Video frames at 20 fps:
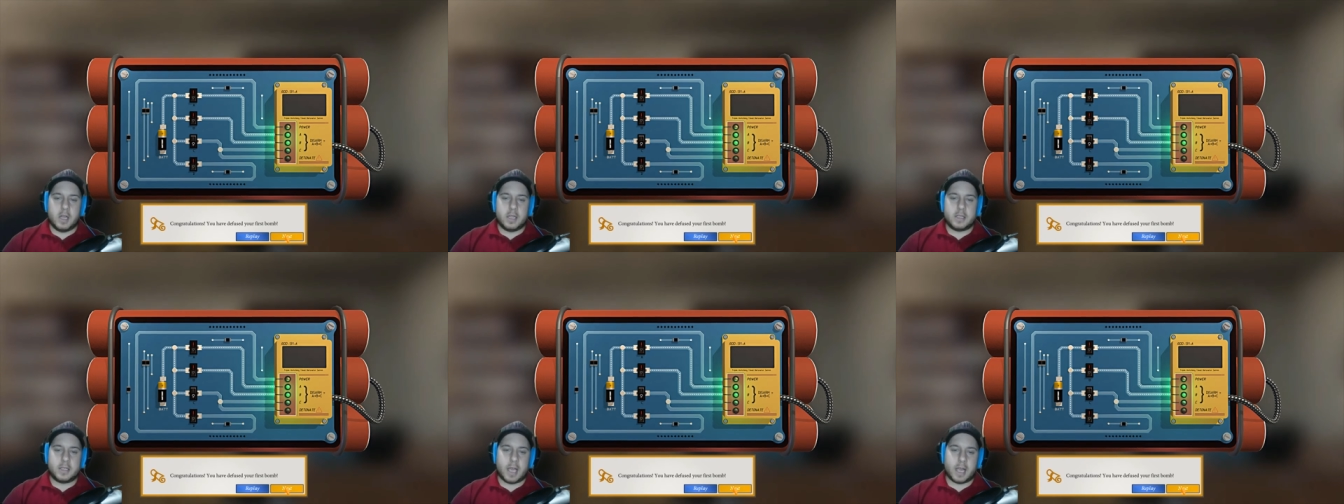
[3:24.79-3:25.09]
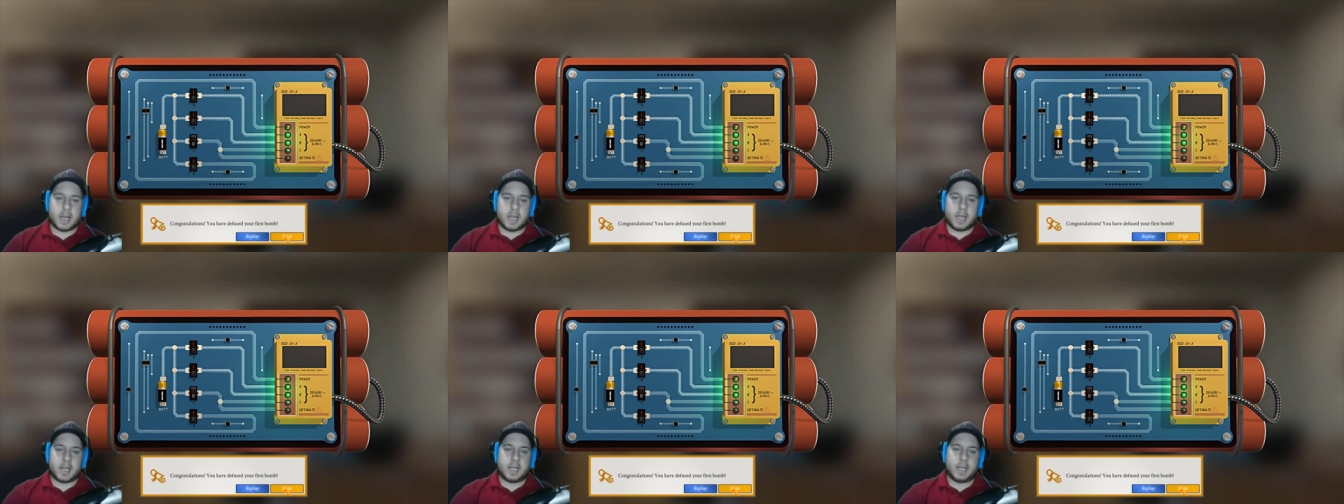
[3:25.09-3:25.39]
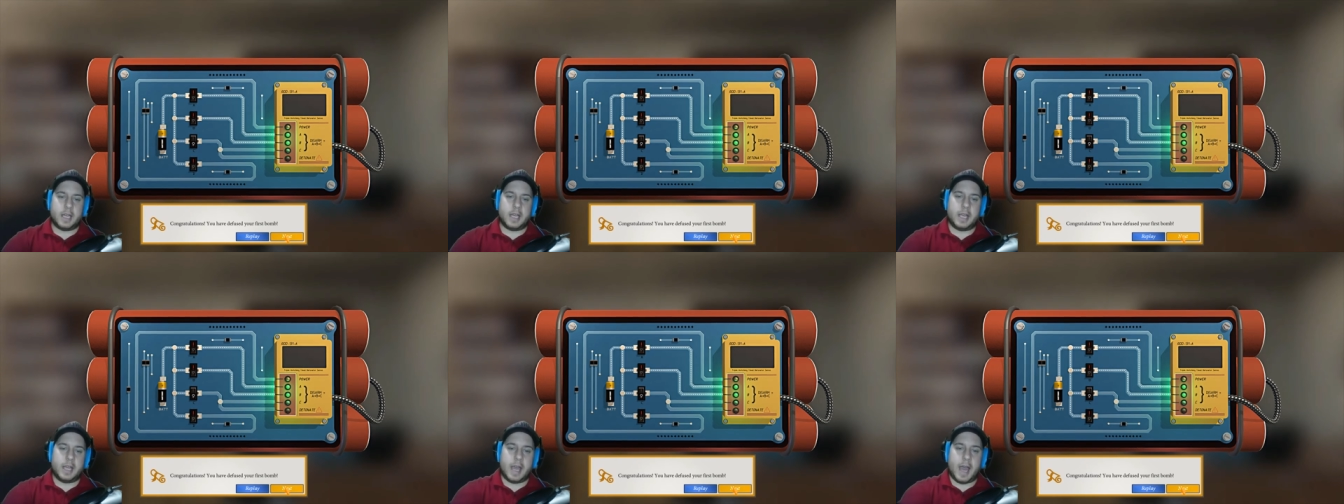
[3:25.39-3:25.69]

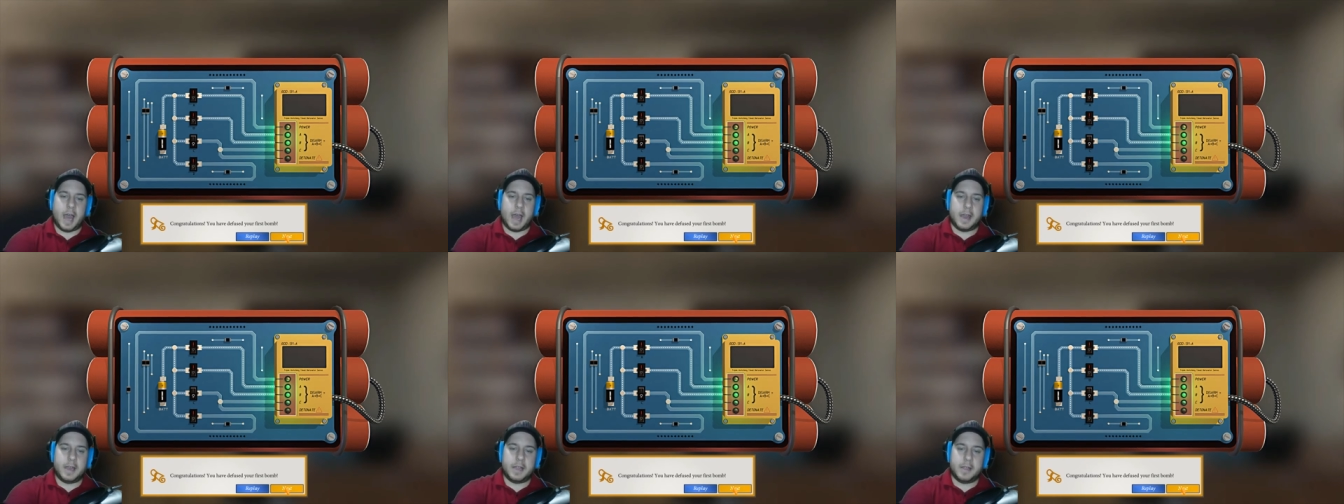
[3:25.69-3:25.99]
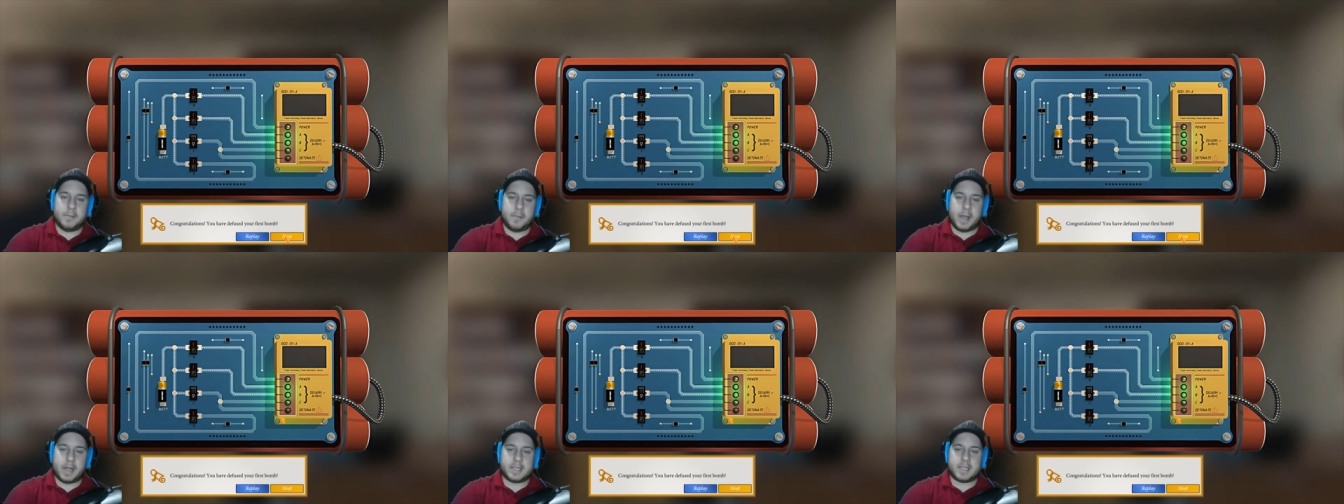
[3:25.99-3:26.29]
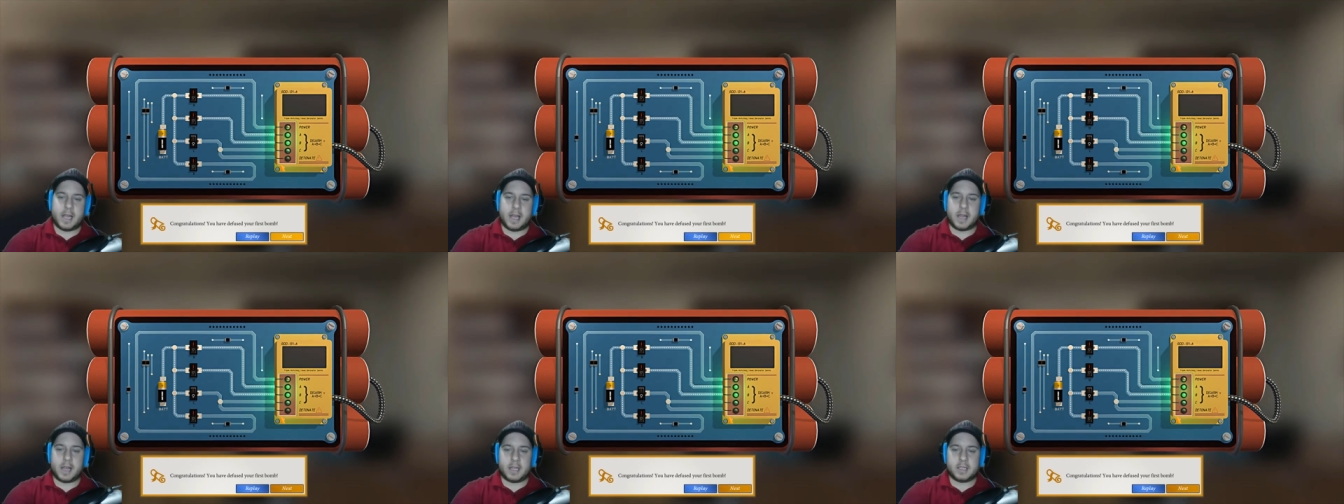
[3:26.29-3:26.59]
technically, yeah, it, it made
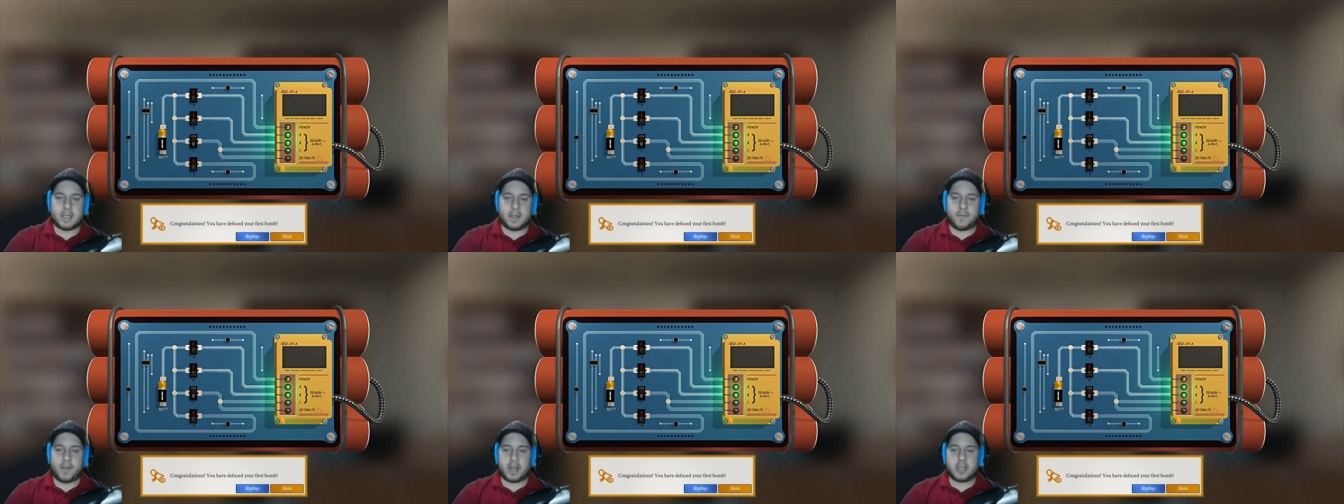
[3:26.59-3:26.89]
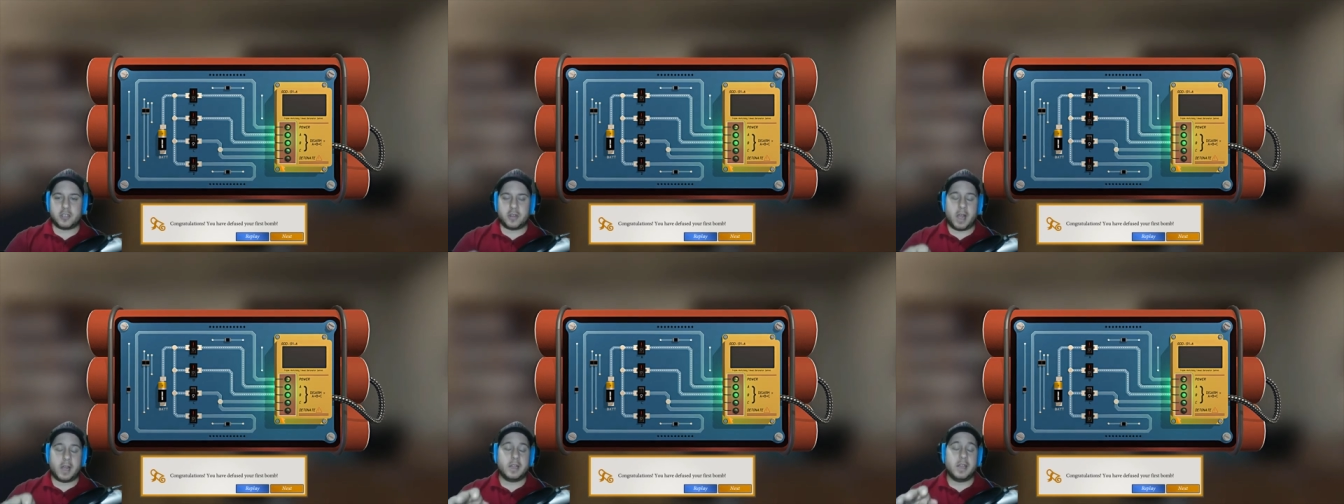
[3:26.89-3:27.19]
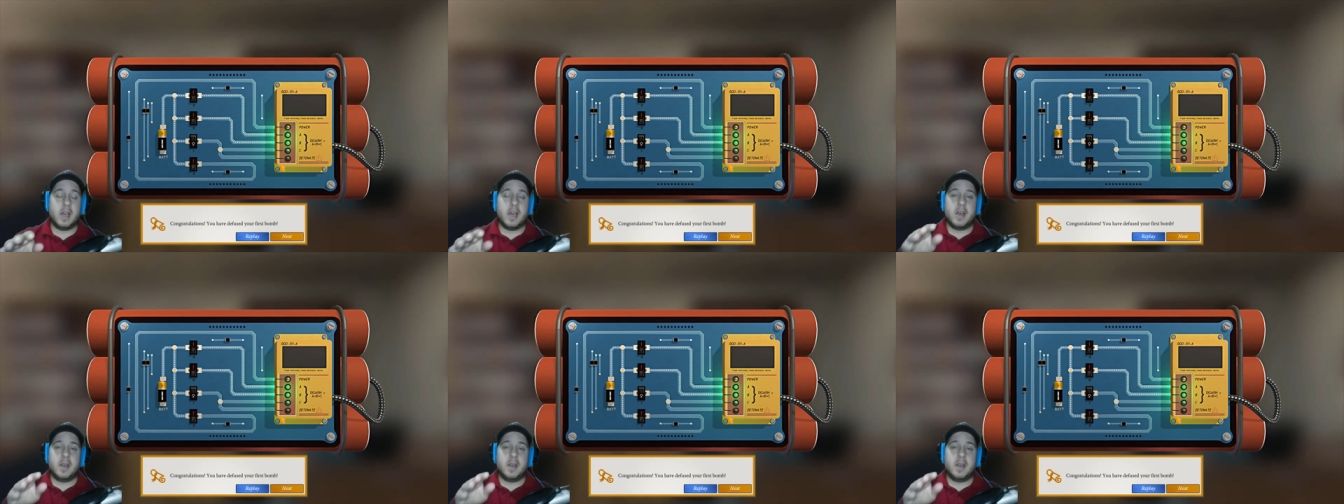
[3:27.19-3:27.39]
sense, because if I tried